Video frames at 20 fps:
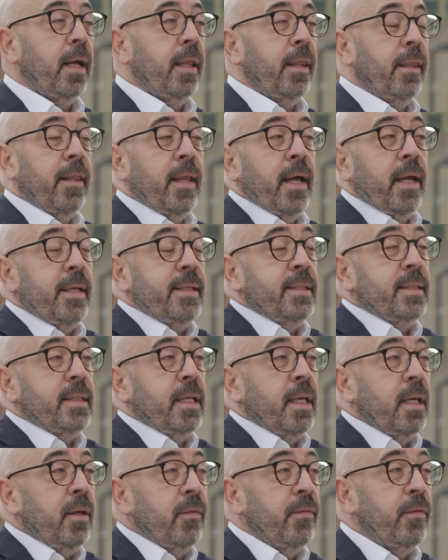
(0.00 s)
And that is
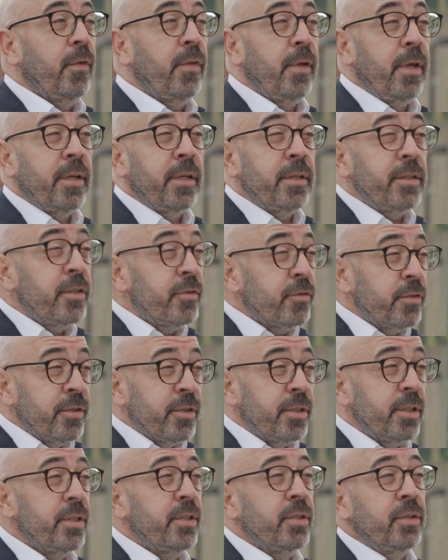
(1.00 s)
key for the energy
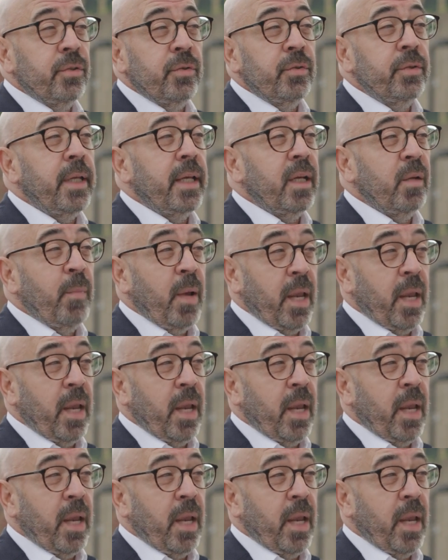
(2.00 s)
transition to take